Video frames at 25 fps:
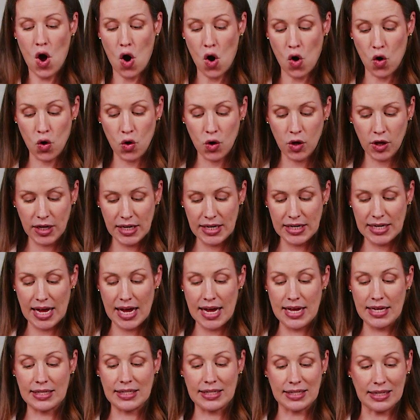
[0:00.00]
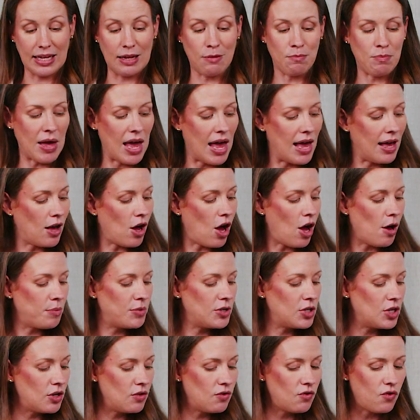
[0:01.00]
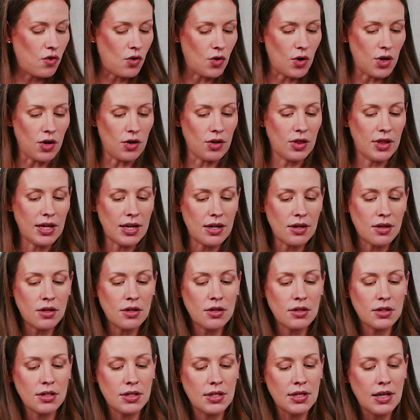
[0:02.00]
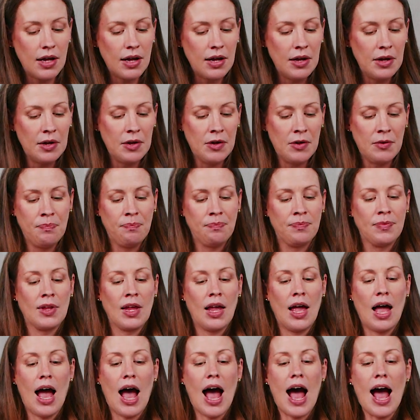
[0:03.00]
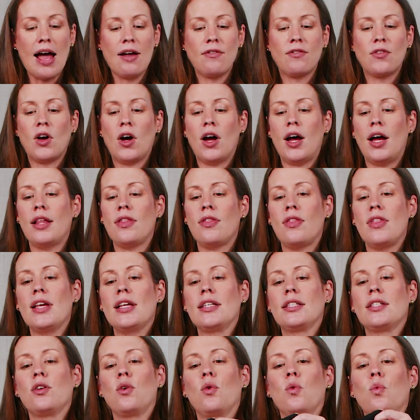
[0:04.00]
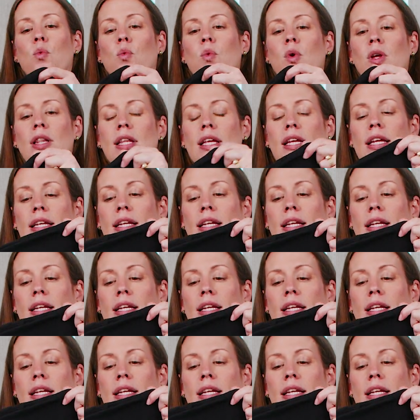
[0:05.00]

early day sleep bag option for your littles. I've got this really